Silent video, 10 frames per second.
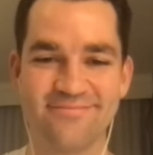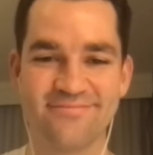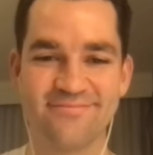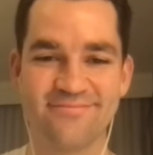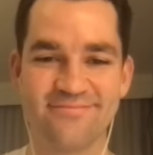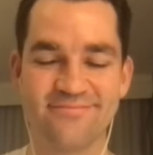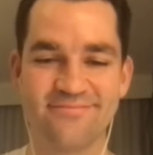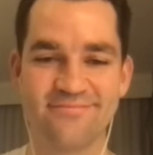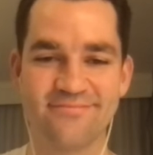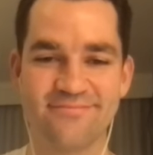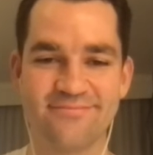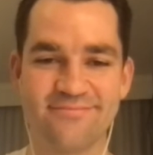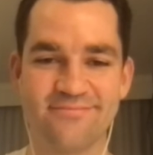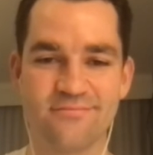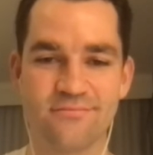
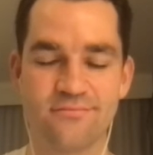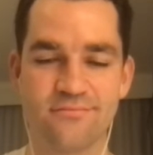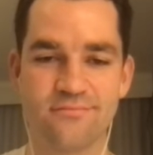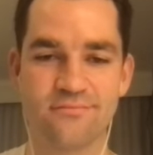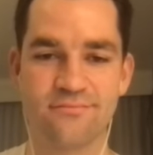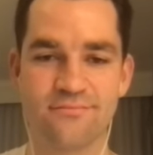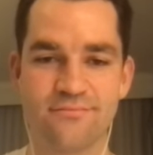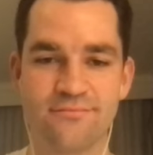The person shown says nothing.